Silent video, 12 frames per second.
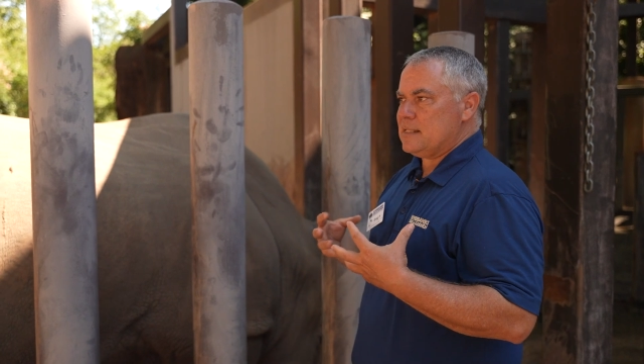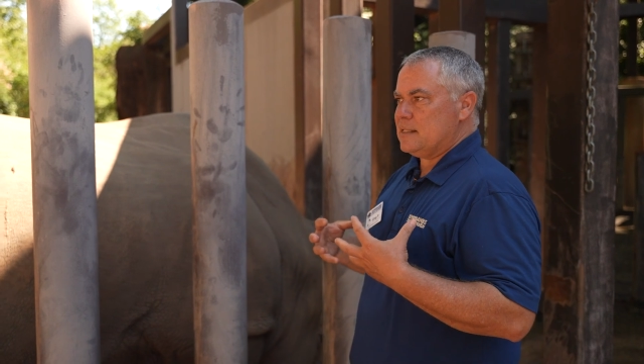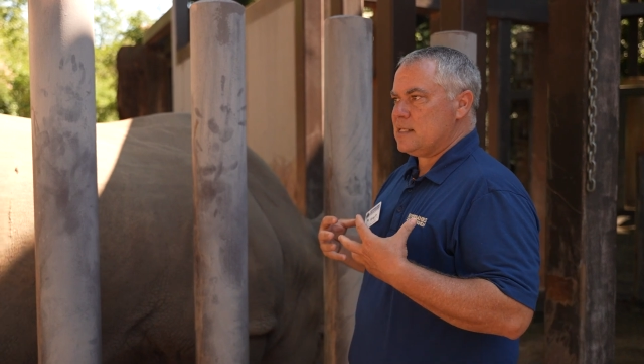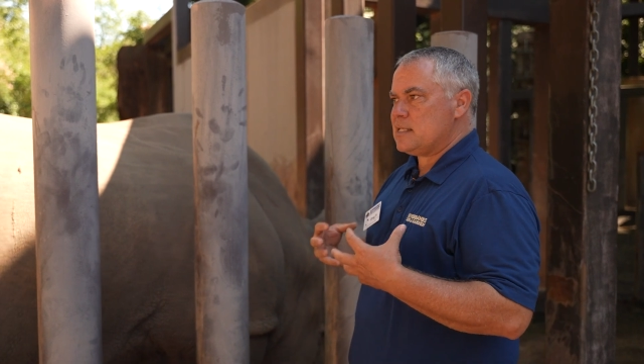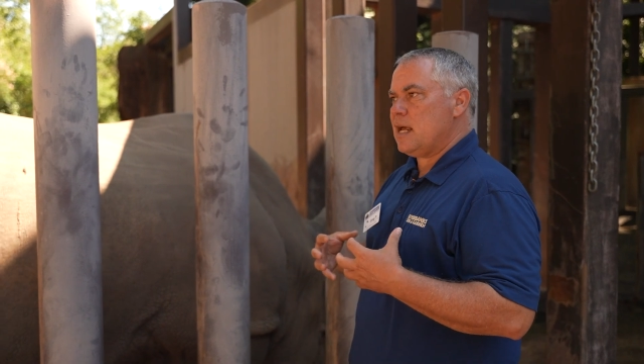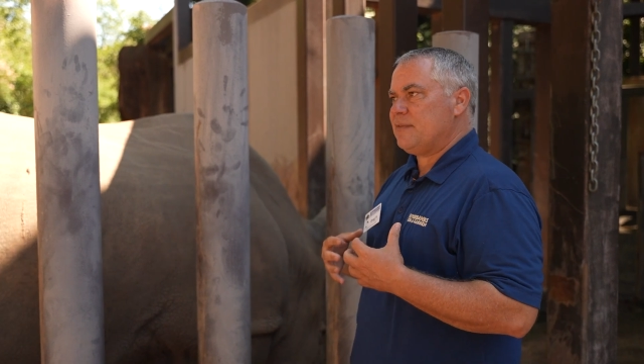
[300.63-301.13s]
mm -hmm.
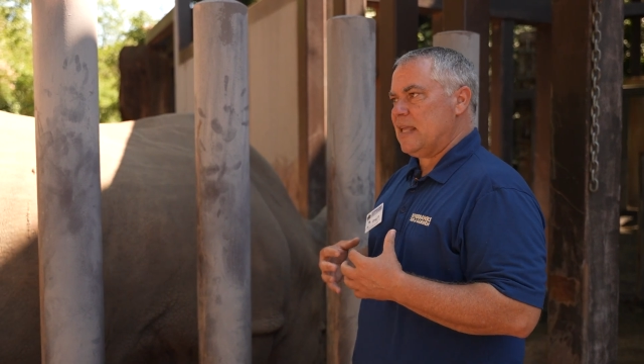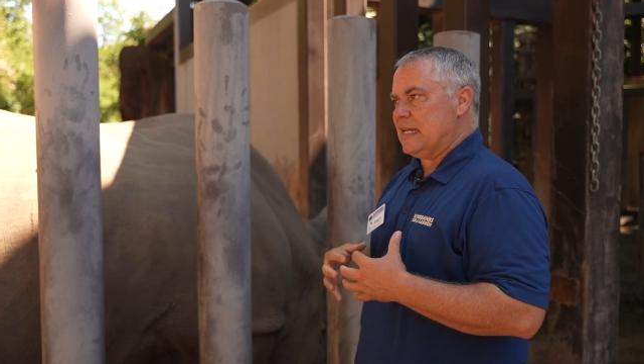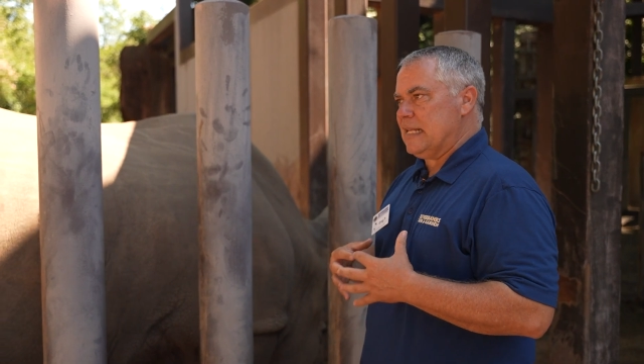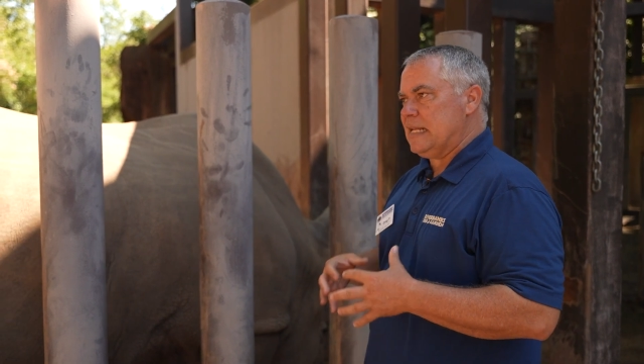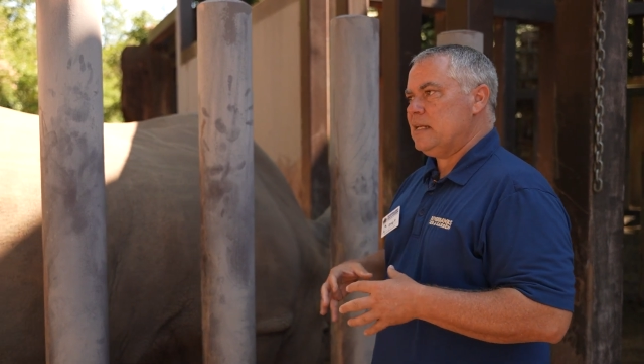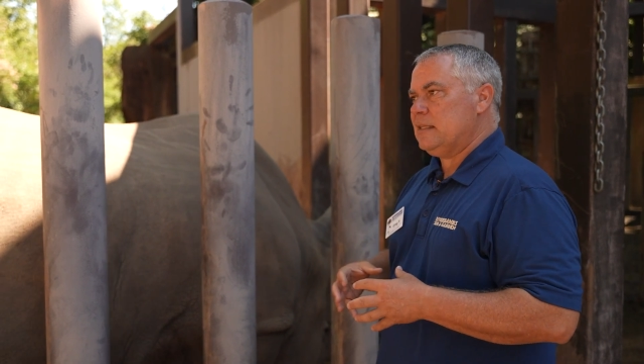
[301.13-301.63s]
and the stuff
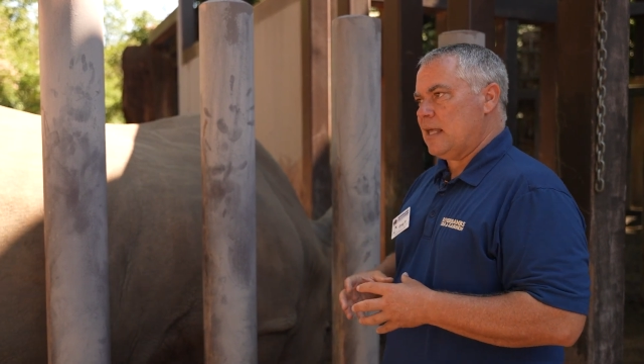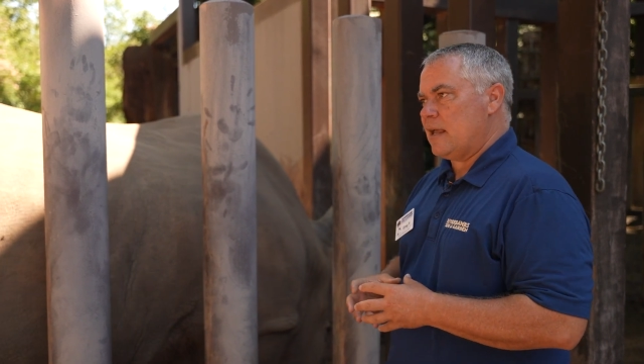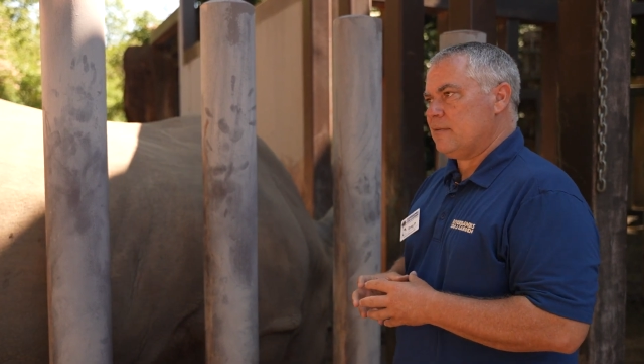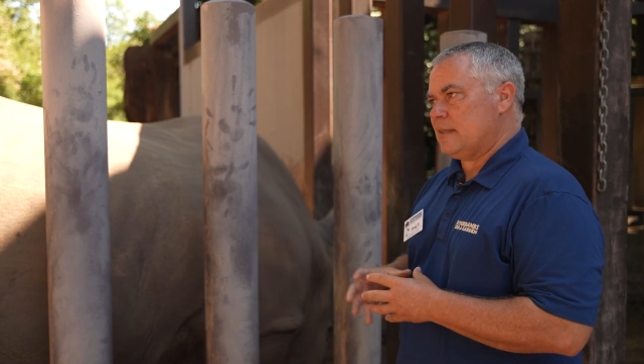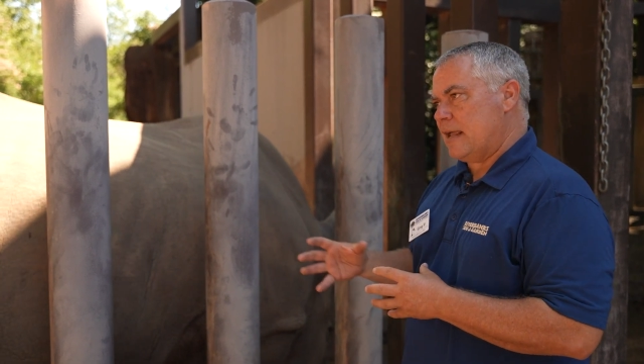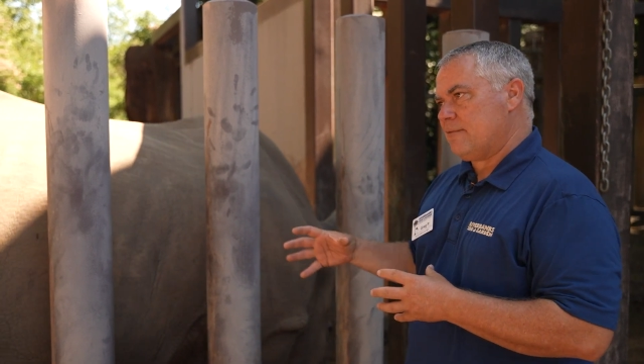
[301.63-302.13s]
mm-hmm. they need in
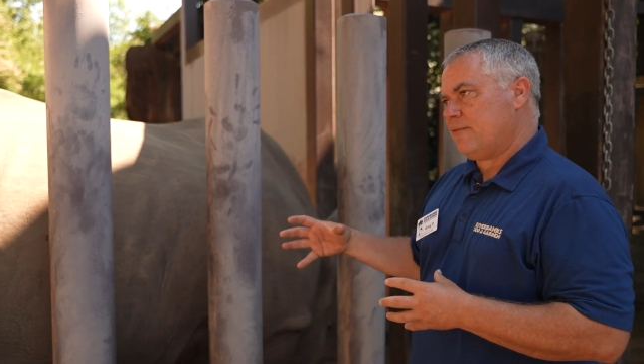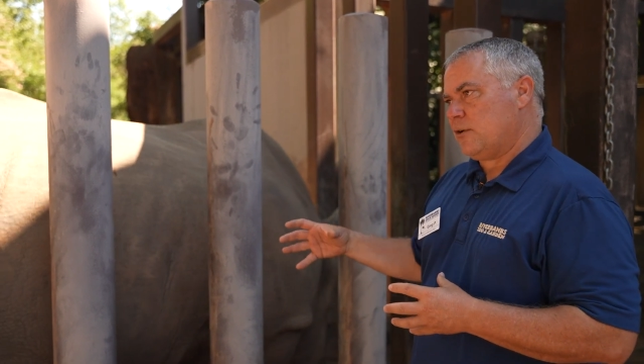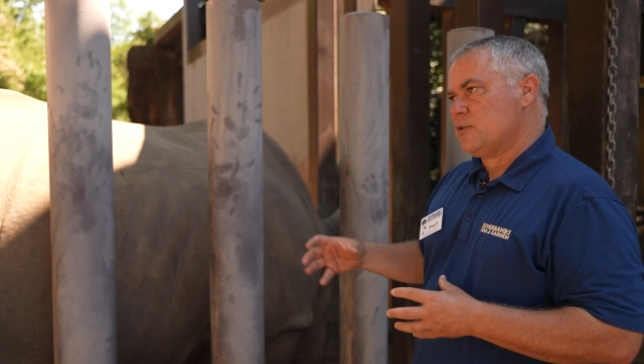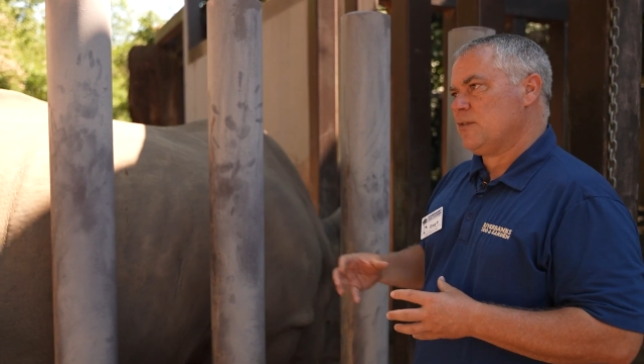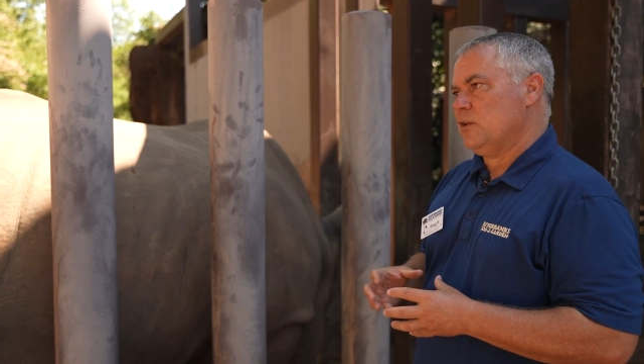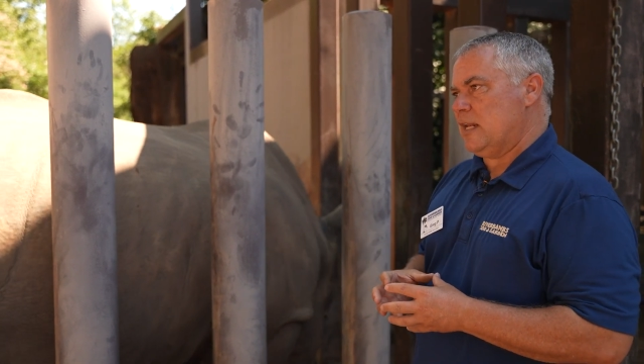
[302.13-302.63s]
that, that
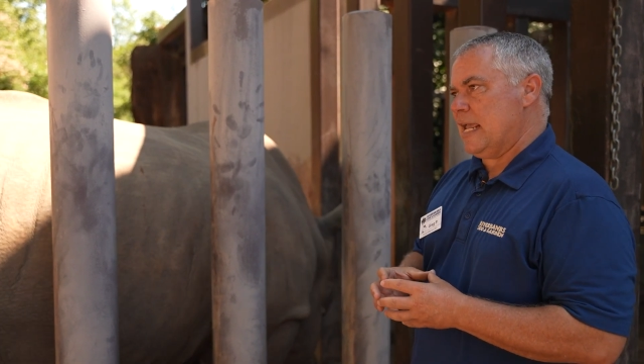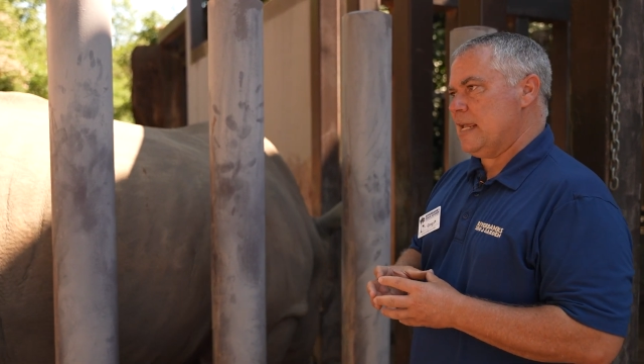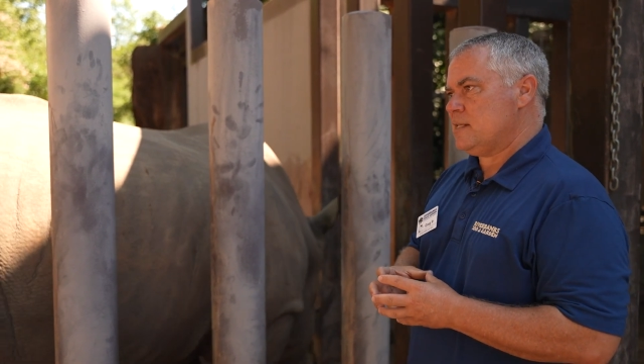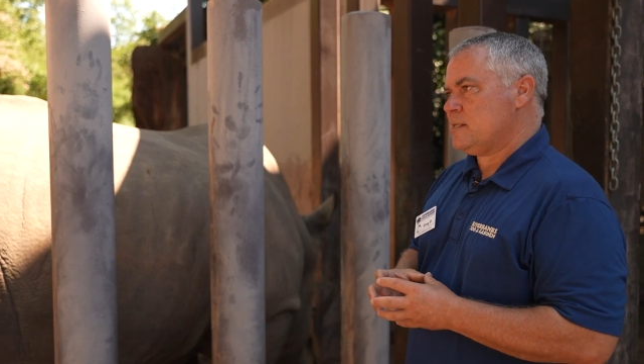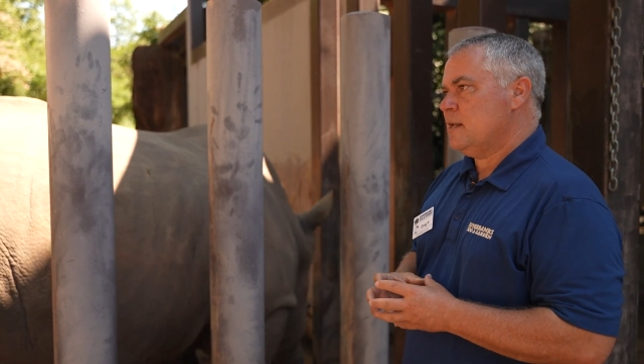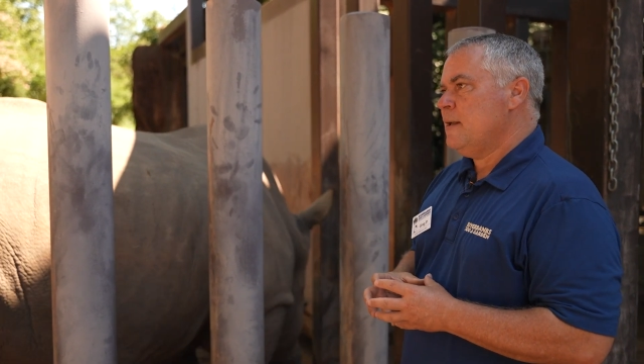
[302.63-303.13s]
first few
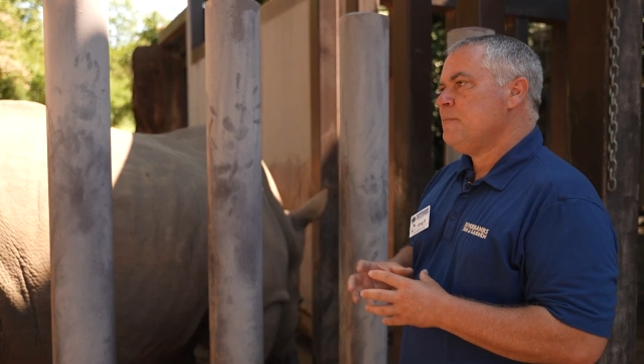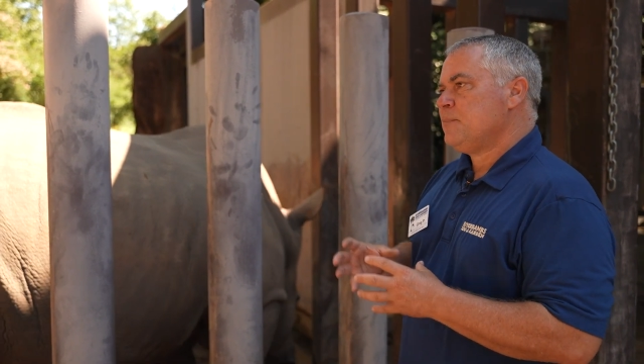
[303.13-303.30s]
days.